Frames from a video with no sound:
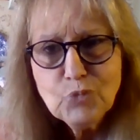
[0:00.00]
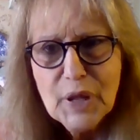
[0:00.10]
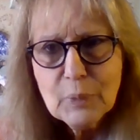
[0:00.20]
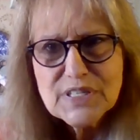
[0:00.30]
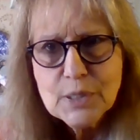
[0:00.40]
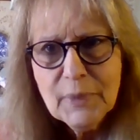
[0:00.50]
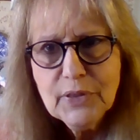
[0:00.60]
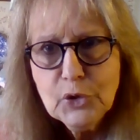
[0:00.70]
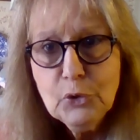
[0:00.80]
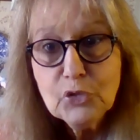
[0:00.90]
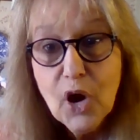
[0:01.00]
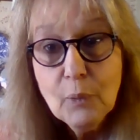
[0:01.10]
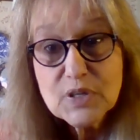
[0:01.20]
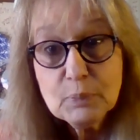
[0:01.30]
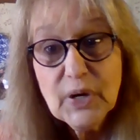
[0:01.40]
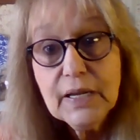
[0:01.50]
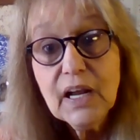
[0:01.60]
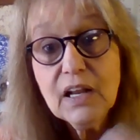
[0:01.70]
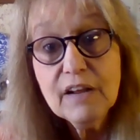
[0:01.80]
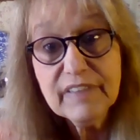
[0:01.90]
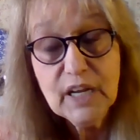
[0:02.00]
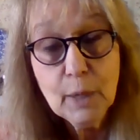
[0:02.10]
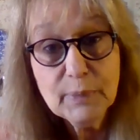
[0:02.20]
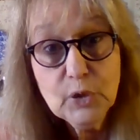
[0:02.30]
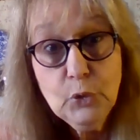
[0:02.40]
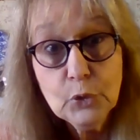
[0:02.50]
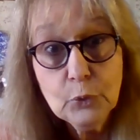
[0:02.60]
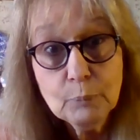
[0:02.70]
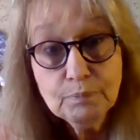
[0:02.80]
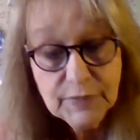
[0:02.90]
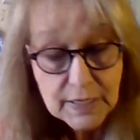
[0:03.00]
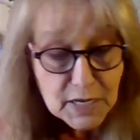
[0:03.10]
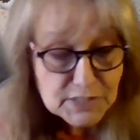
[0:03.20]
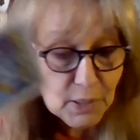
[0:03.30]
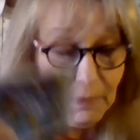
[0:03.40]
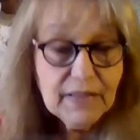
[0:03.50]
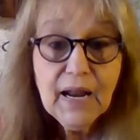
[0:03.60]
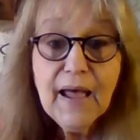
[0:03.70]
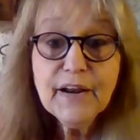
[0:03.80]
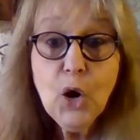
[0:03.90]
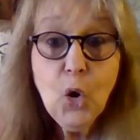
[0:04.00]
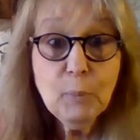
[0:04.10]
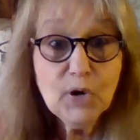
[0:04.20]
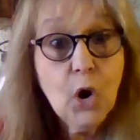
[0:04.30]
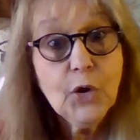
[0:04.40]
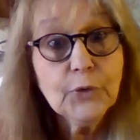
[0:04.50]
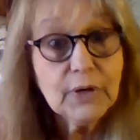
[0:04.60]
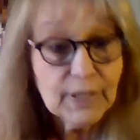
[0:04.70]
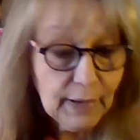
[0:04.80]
it was somebody that you thought was bringing a loving cup to you, somebody that had an open heart.